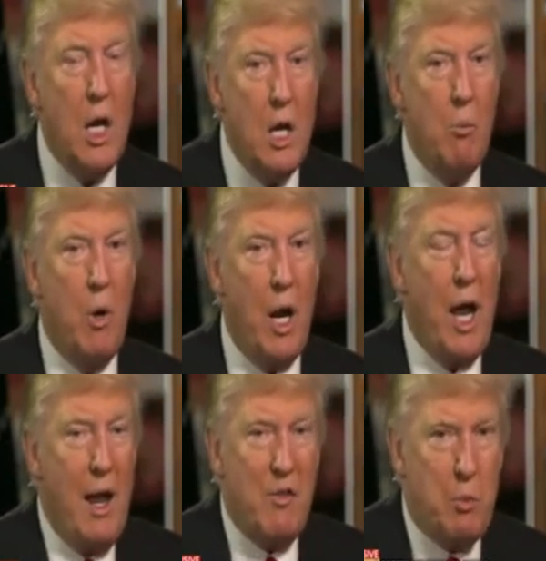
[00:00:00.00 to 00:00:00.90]
But I
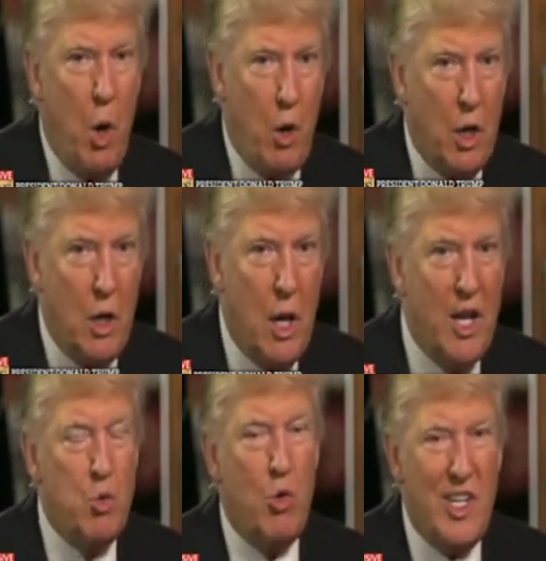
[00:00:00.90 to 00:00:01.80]
have spoken as
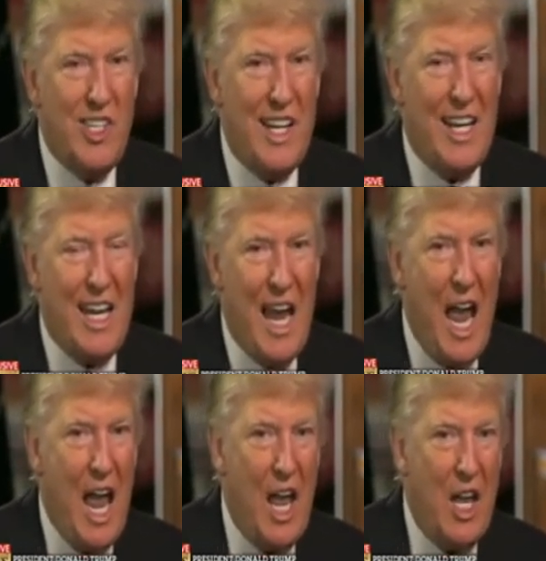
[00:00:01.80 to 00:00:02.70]
recently
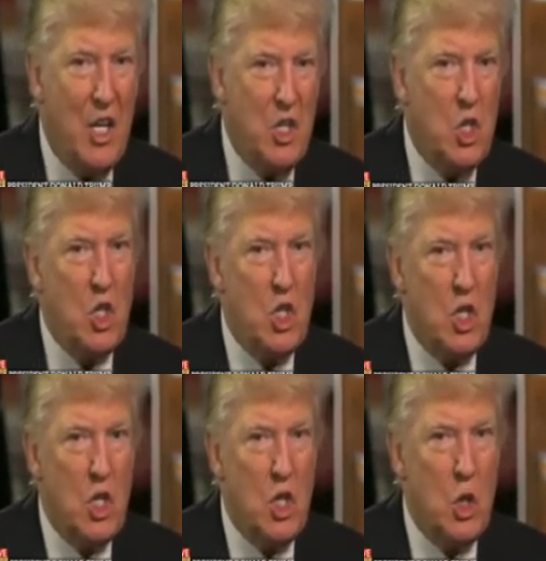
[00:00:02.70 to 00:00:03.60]
as
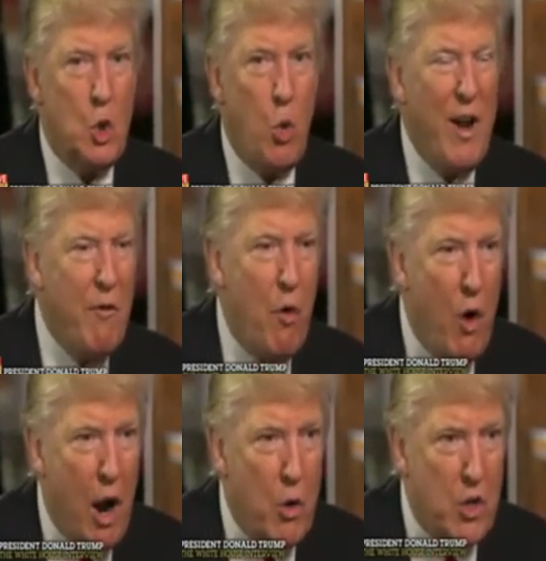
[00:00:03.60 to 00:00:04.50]
24
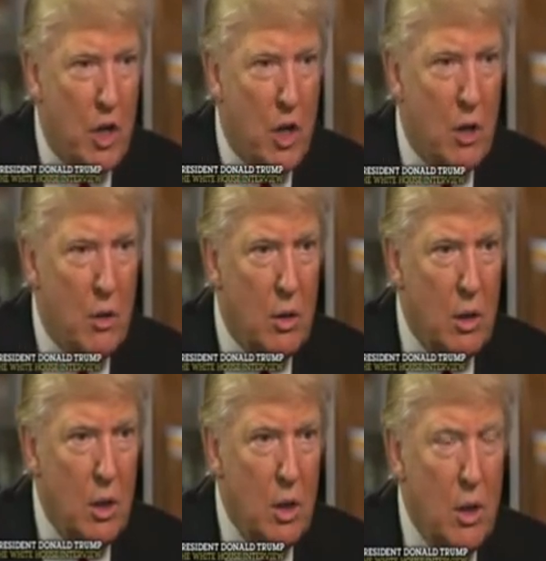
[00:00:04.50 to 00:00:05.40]
hours ago
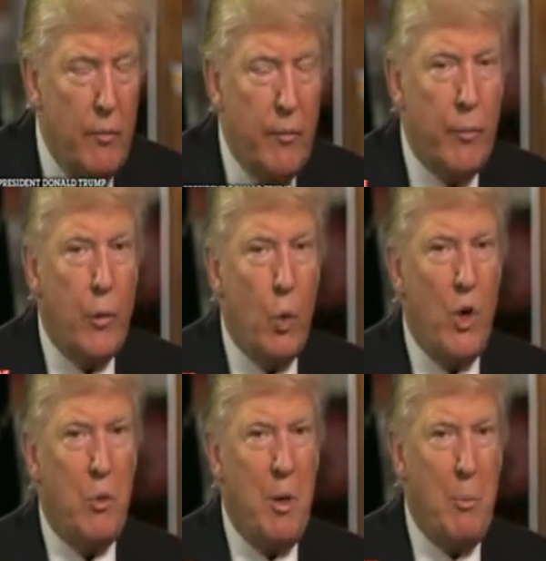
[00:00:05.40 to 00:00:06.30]
with
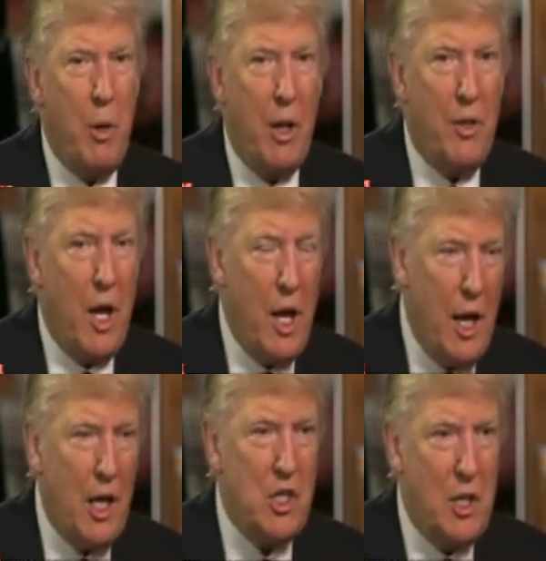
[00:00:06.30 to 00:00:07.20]
people at the
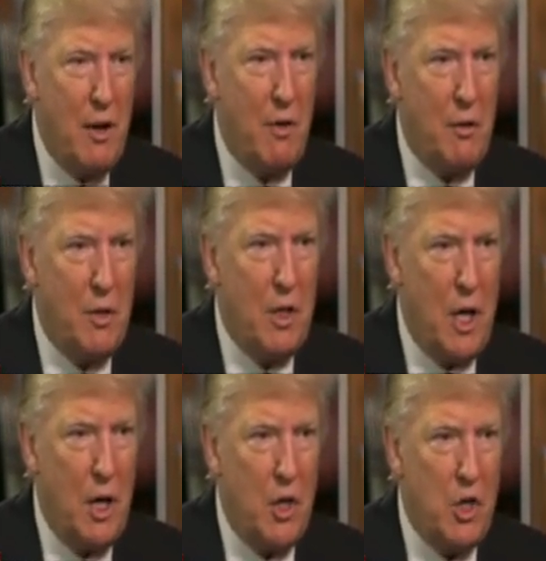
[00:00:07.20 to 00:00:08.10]
highest level of
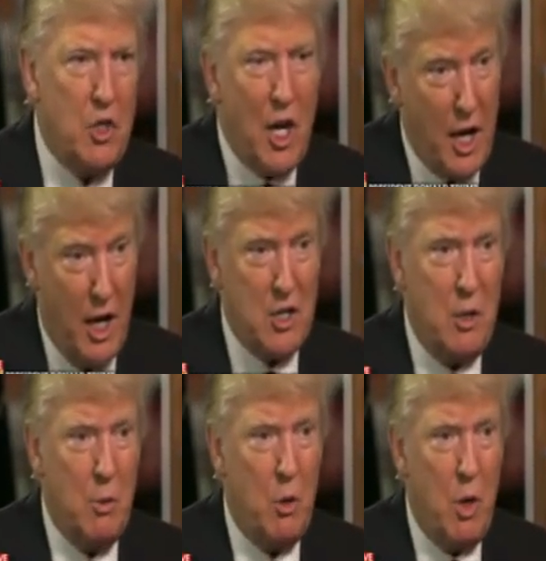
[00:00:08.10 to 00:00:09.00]
intelligence, and I asked them the
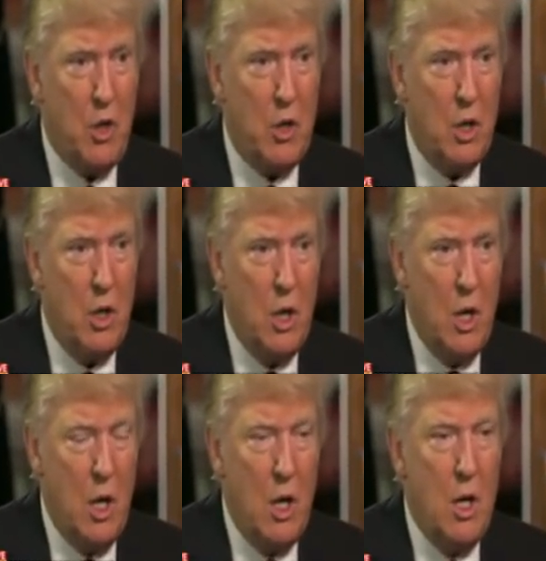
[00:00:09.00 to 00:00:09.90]
question,
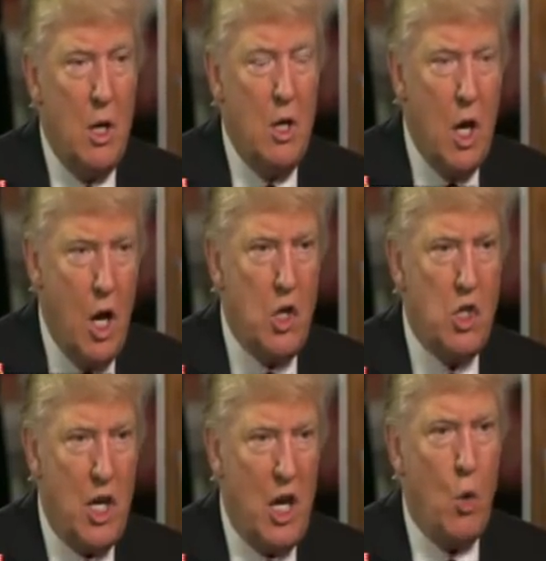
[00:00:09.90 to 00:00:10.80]
does
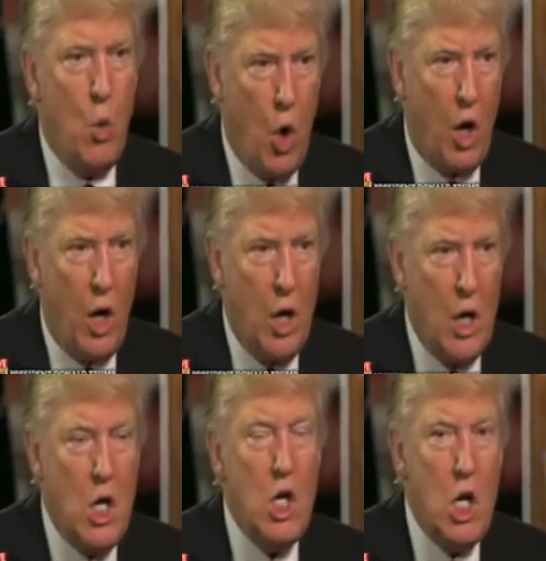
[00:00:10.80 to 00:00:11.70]
it work?
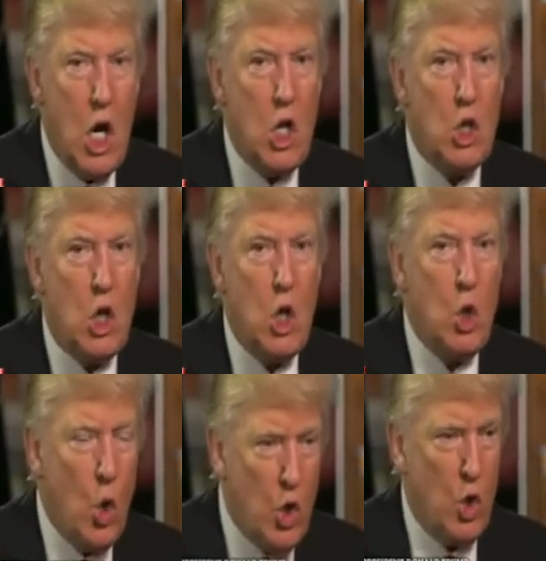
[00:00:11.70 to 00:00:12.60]
Does
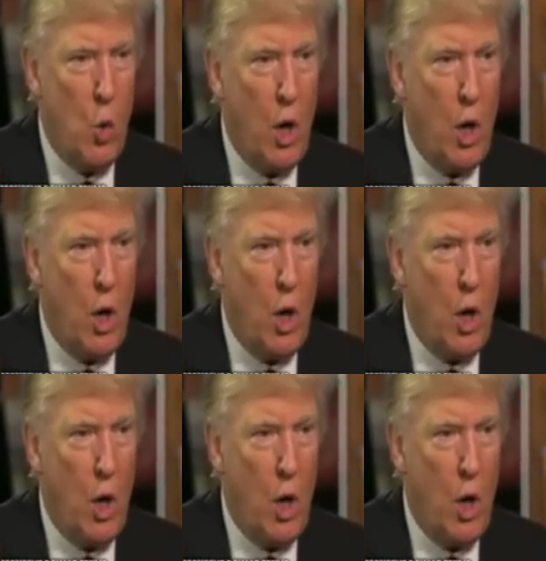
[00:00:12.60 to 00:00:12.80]
torture work?